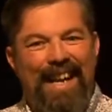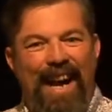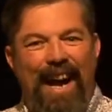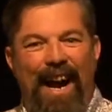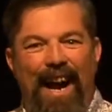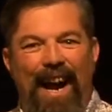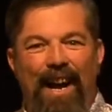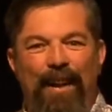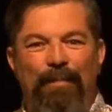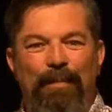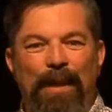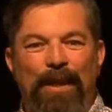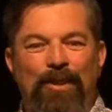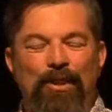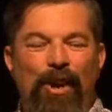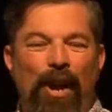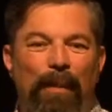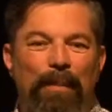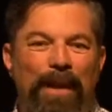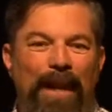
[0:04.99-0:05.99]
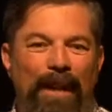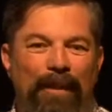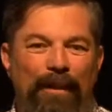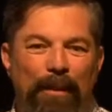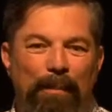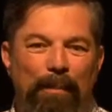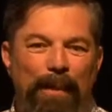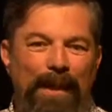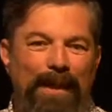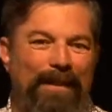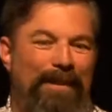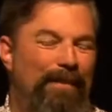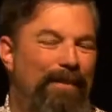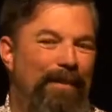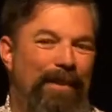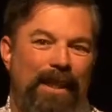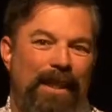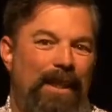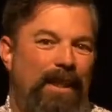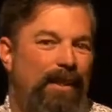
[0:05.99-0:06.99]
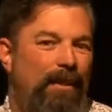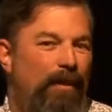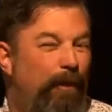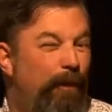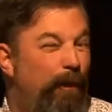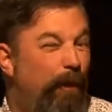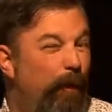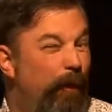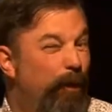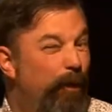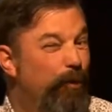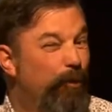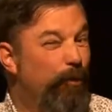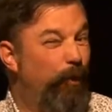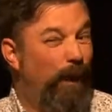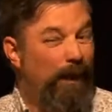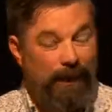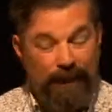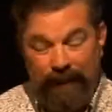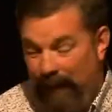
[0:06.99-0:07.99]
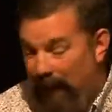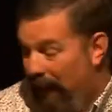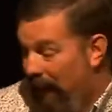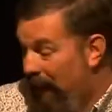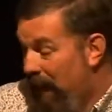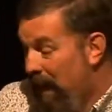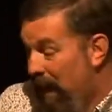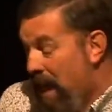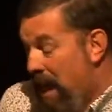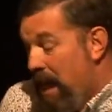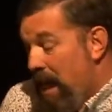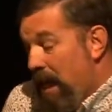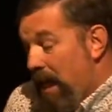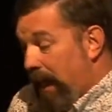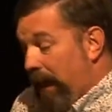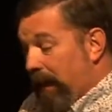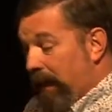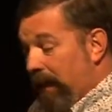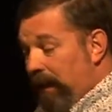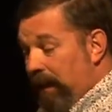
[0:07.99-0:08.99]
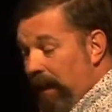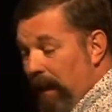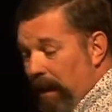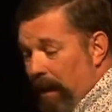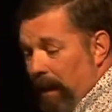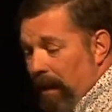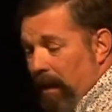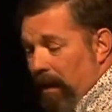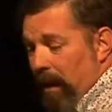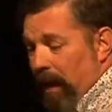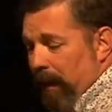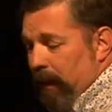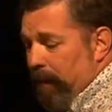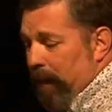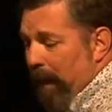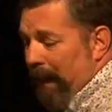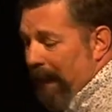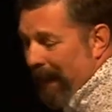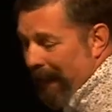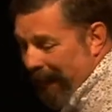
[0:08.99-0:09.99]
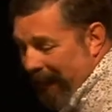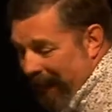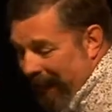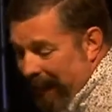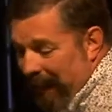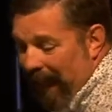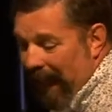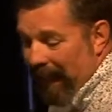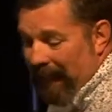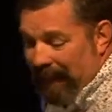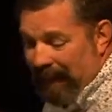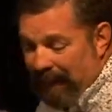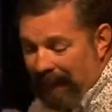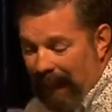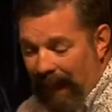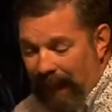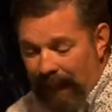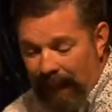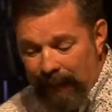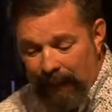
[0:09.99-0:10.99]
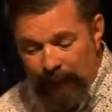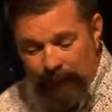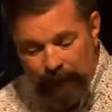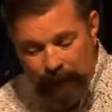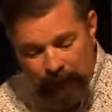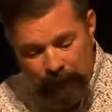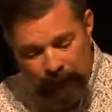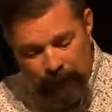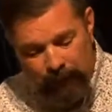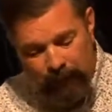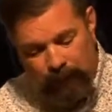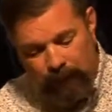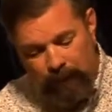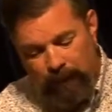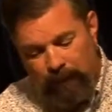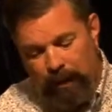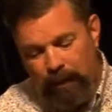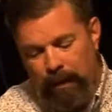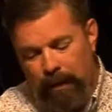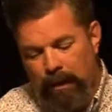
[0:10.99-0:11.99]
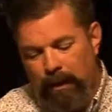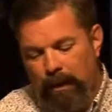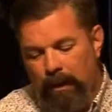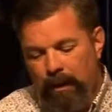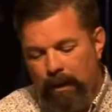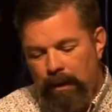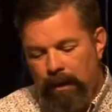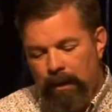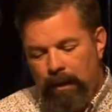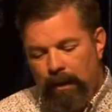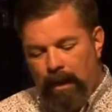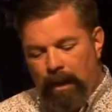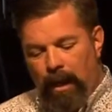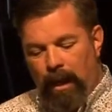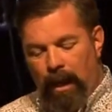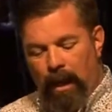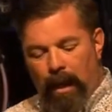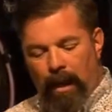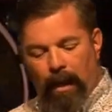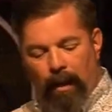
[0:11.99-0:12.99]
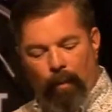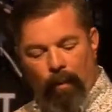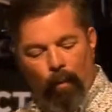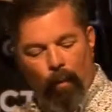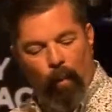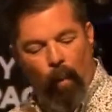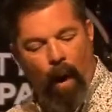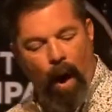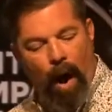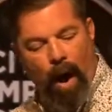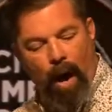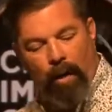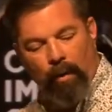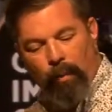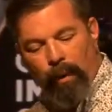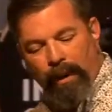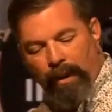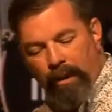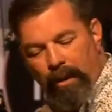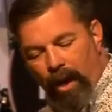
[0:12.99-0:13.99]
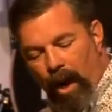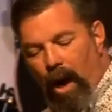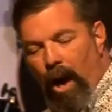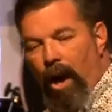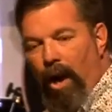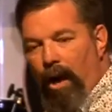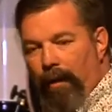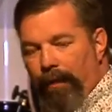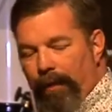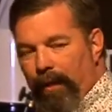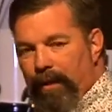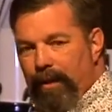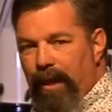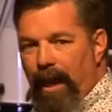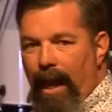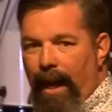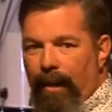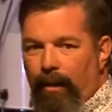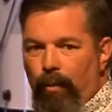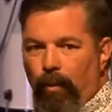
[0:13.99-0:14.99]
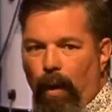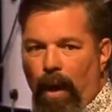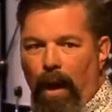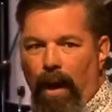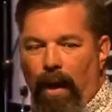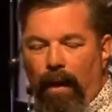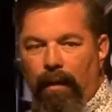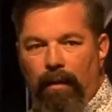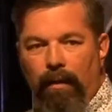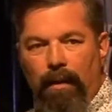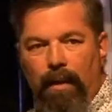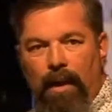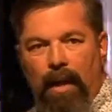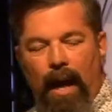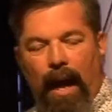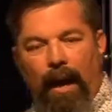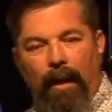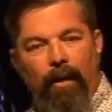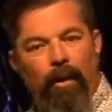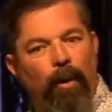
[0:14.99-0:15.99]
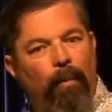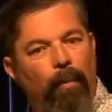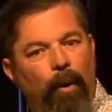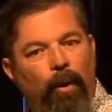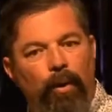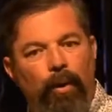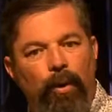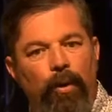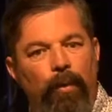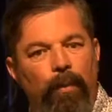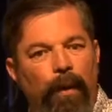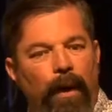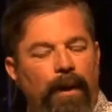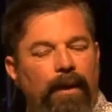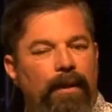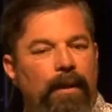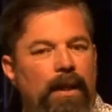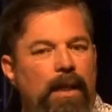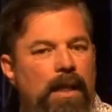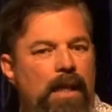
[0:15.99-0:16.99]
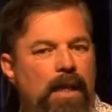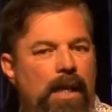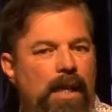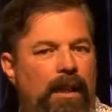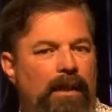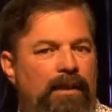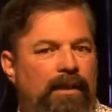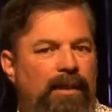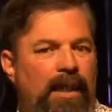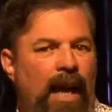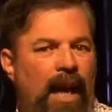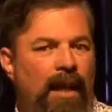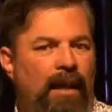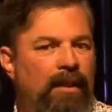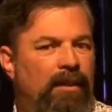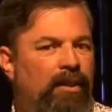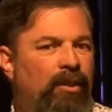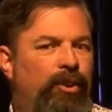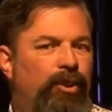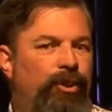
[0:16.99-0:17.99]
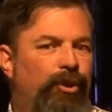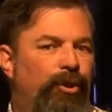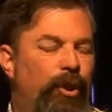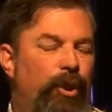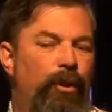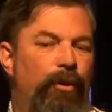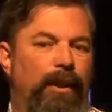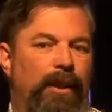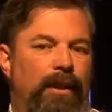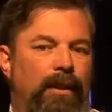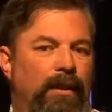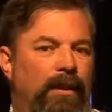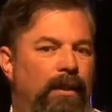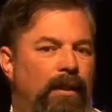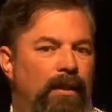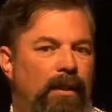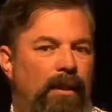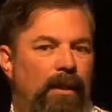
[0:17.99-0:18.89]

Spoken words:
I've been chomping at the bit for this Wednesday. It's been an exciting walk with God this last while. I don't know about you, but it's kind of stirring